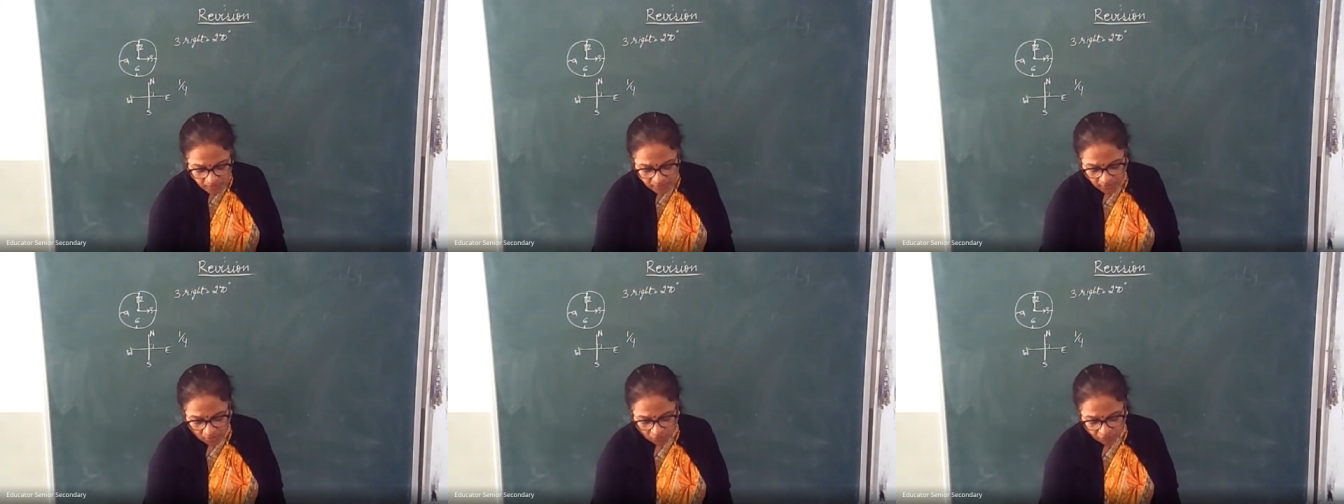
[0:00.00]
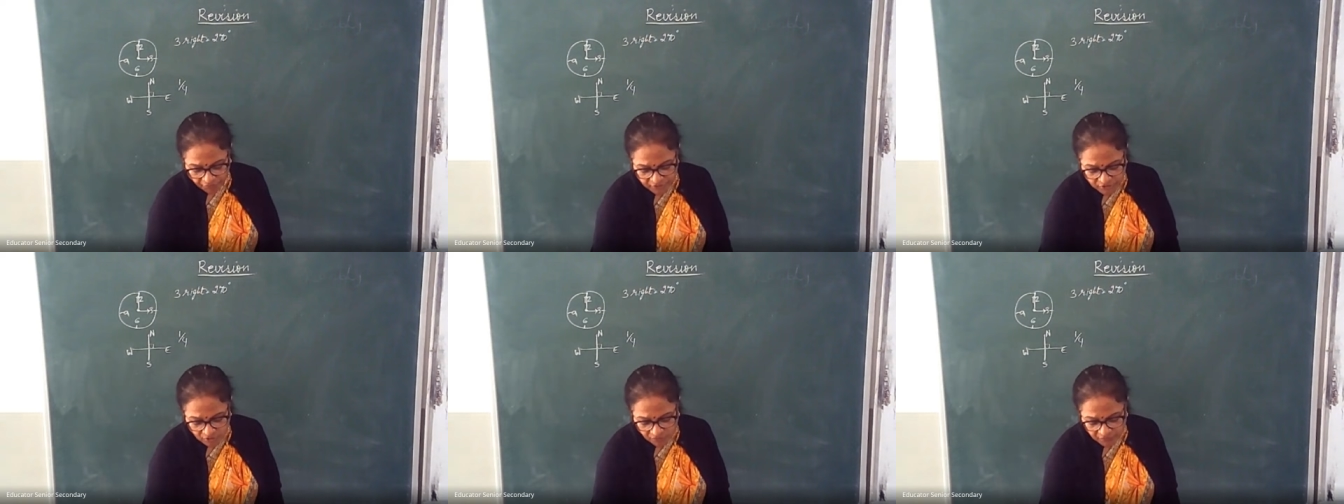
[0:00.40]
Now,
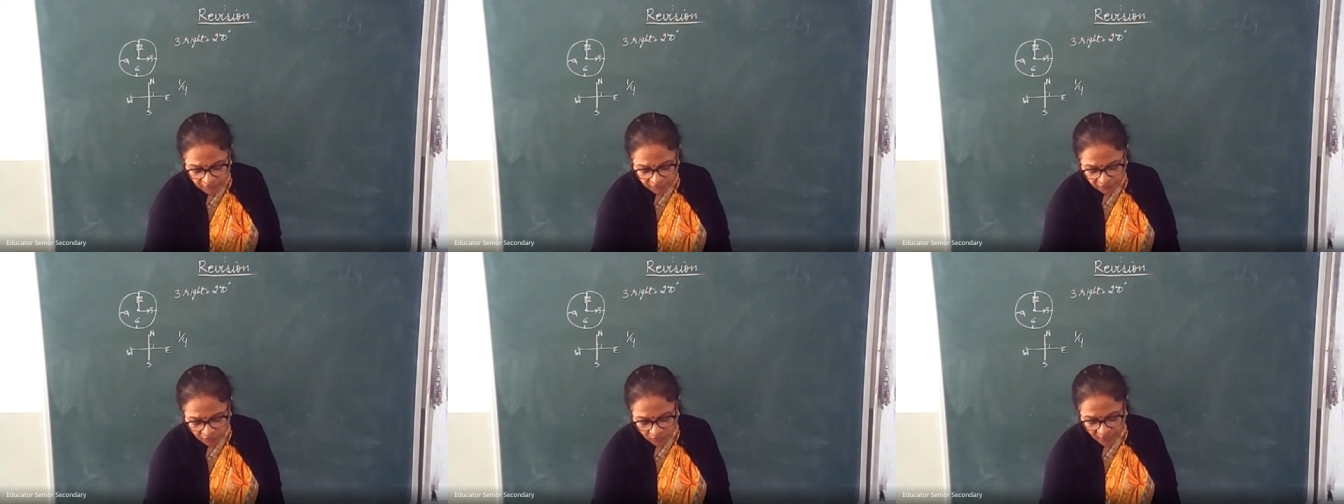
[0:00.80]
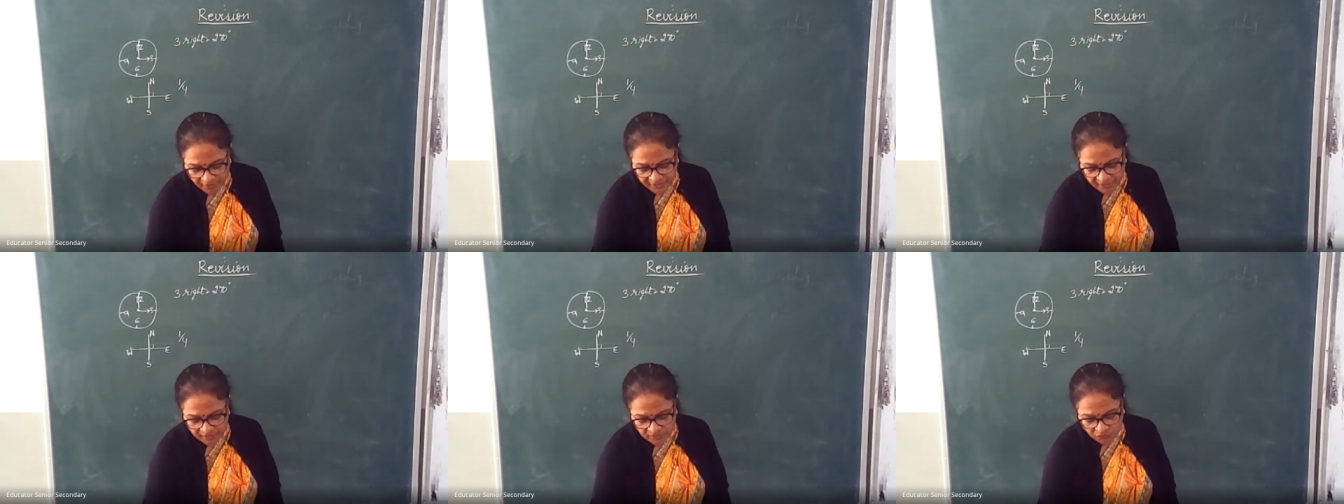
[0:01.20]
which of the
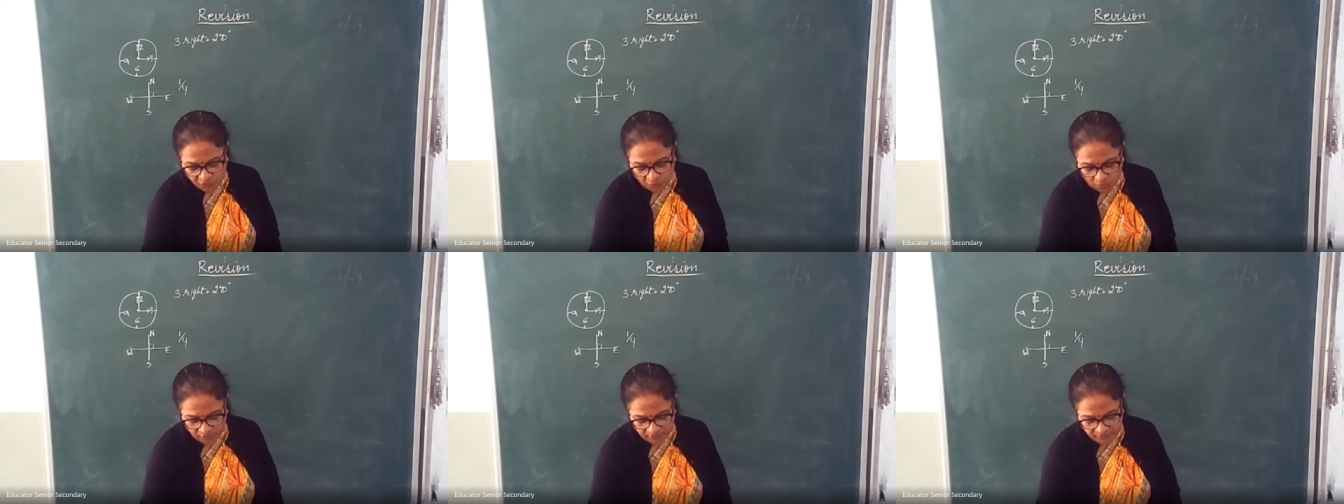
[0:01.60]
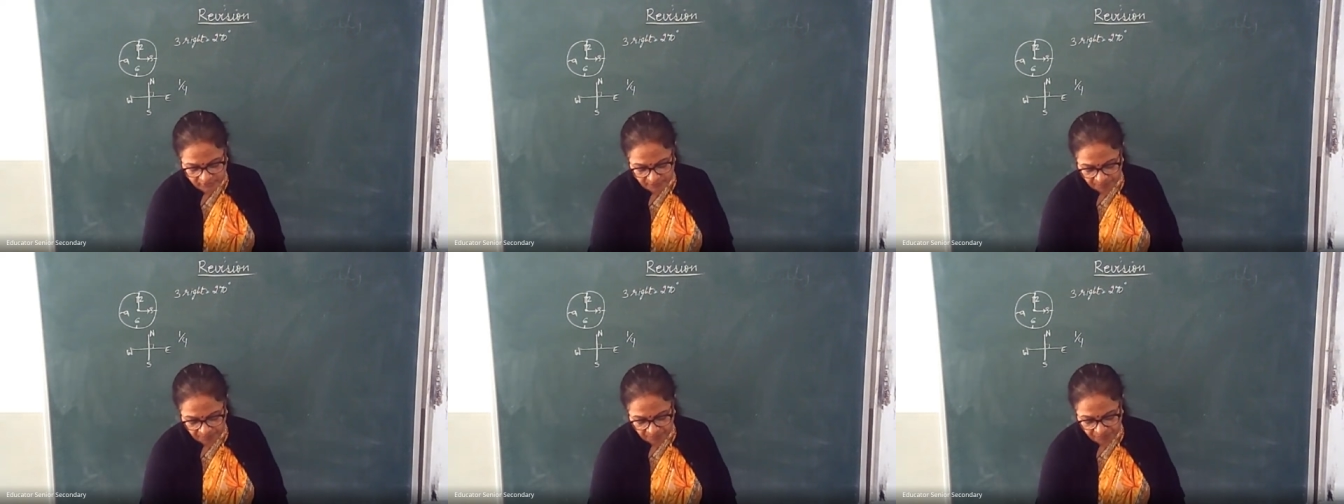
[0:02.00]
following is
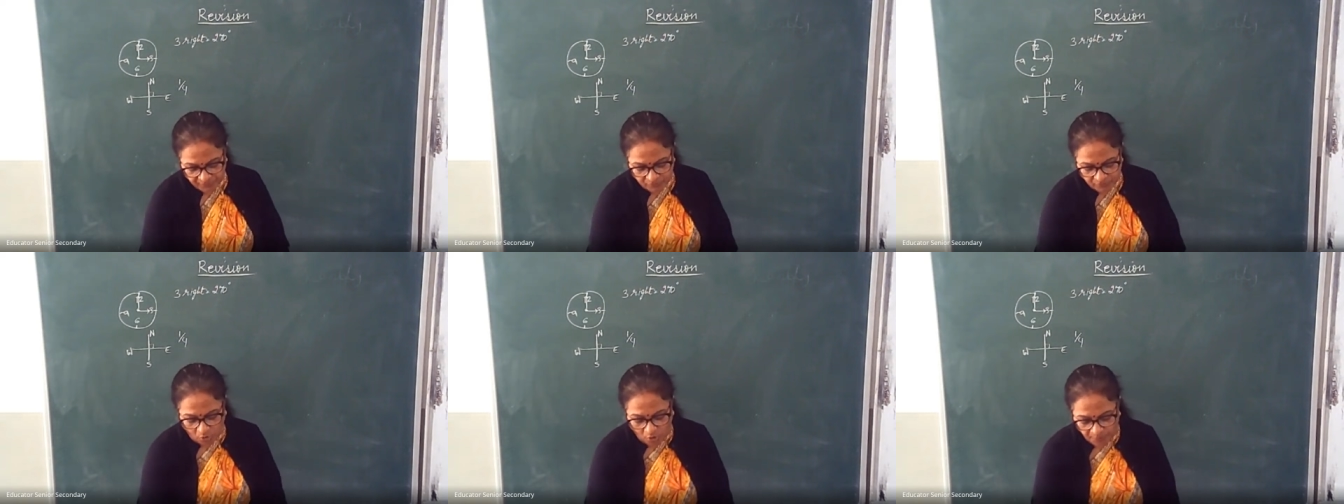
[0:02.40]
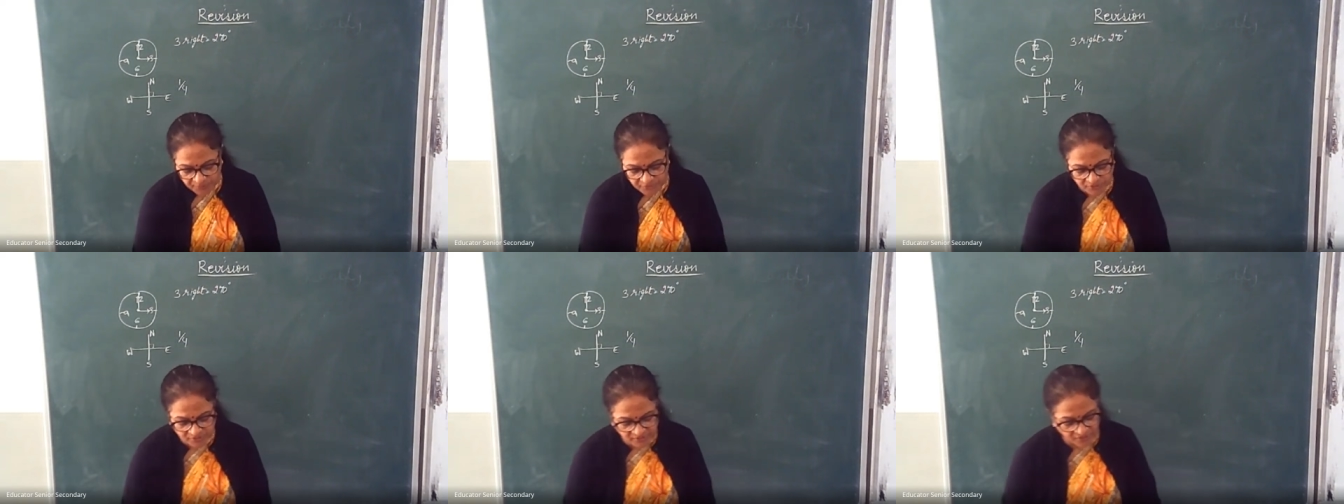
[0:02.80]
false? The
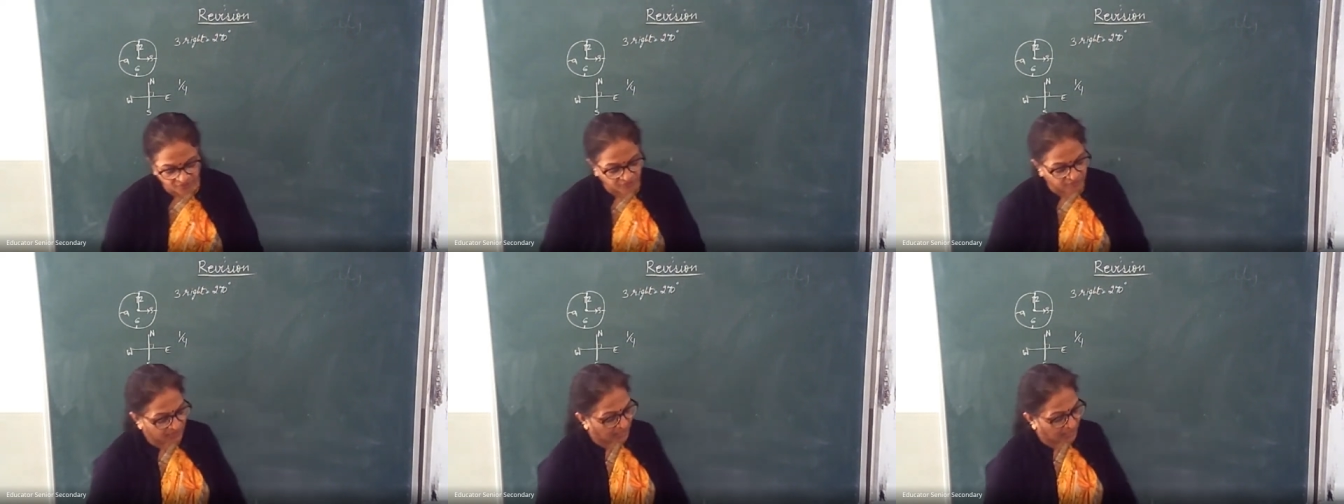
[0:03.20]
options given